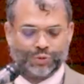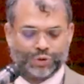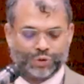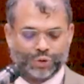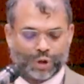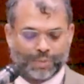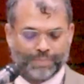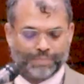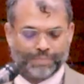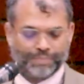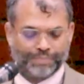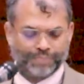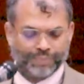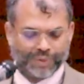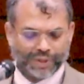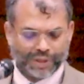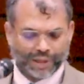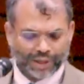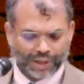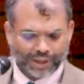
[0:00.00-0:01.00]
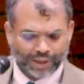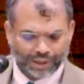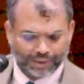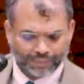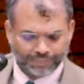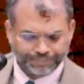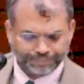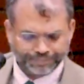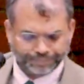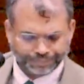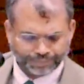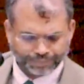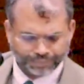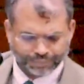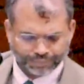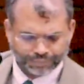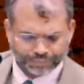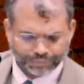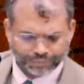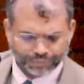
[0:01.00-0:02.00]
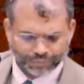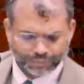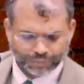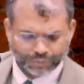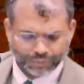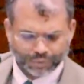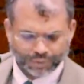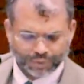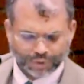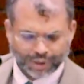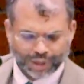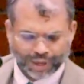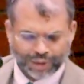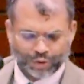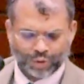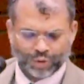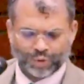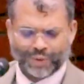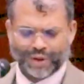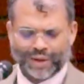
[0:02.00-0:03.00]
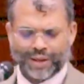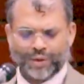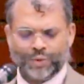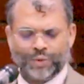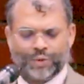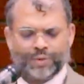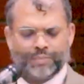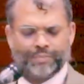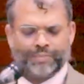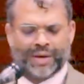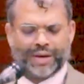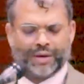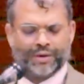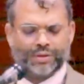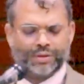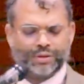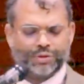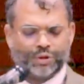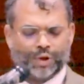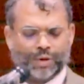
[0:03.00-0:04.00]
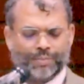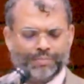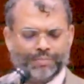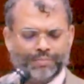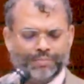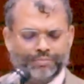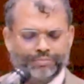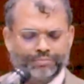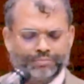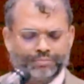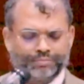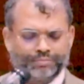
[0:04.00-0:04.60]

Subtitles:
should stop. I don't know what I wrote, but stop.